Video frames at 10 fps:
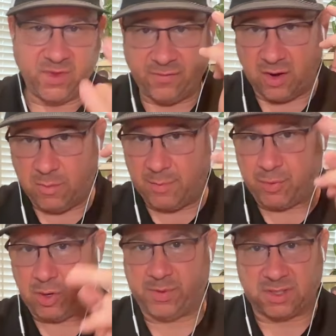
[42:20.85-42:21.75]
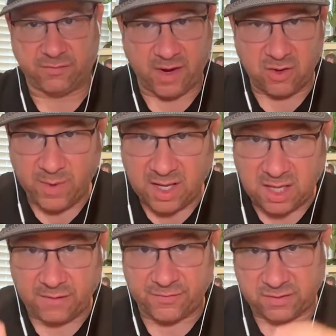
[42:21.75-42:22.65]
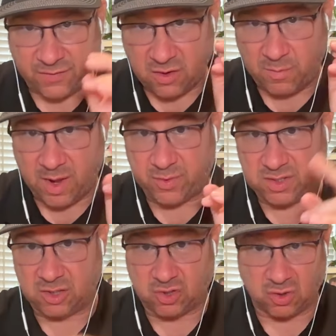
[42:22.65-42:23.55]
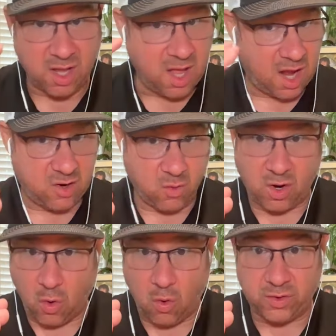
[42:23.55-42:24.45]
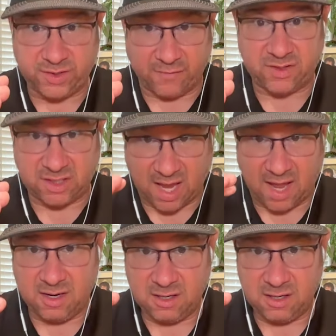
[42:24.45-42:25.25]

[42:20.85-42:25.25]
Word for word: If I know my purpose, if I know my gifts, if I know my potential, I know what goals I've set,